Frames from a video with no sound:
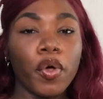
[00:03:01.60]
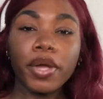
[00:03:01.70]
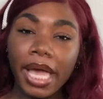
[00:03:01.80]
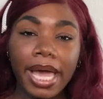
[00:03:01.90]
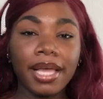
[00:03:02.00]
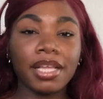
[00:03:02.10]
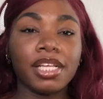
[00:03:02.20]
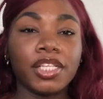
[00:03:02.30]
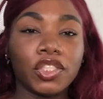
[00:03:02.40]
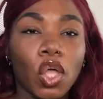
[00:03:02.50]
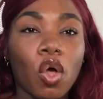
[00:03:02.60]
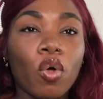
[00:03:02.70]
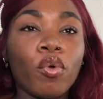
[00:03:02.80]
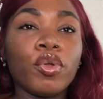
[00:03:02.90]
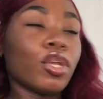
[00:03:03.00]
okay.
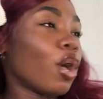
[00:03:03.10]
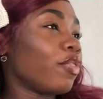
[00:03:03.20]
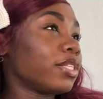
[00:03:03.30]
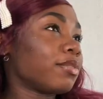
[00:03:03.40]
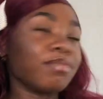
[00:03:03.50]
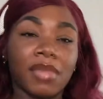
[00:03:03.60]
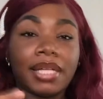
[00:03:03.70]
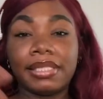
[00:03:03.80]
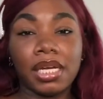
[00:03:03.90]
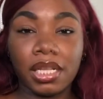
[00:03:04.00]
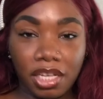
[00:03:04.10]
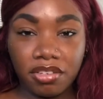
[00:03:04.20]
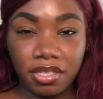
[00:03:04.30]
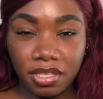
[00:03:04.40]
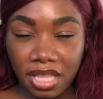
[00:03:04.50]
So, you know, this, not saying that they're
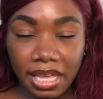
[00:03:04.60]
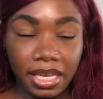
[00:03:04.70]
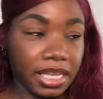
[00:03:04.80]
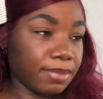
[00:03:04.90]
thinking this,